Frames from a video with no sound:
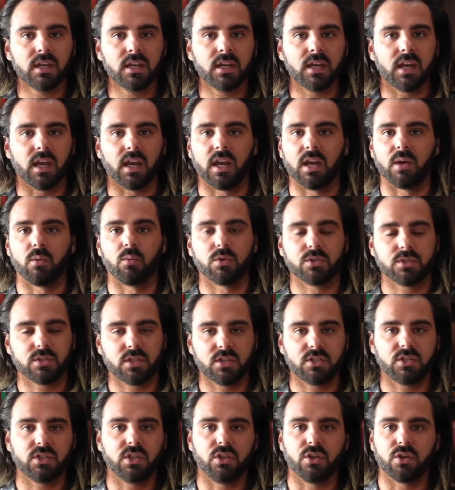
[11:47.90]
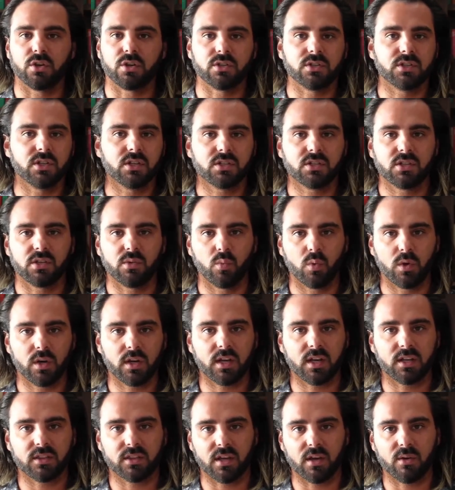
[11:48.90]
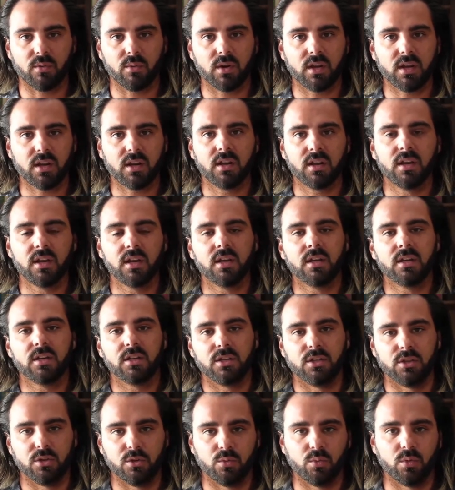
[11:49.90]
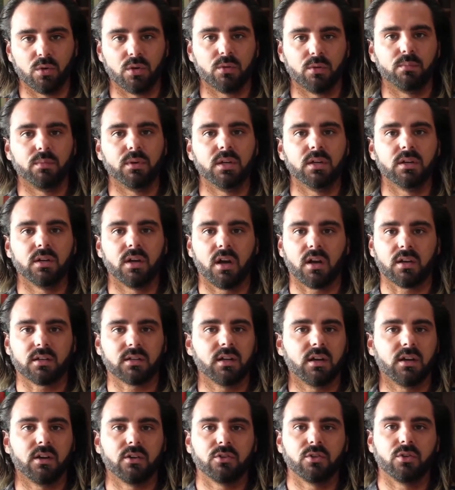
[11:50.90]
And once they see that you're consistently winning at that rate, you will be knocked down.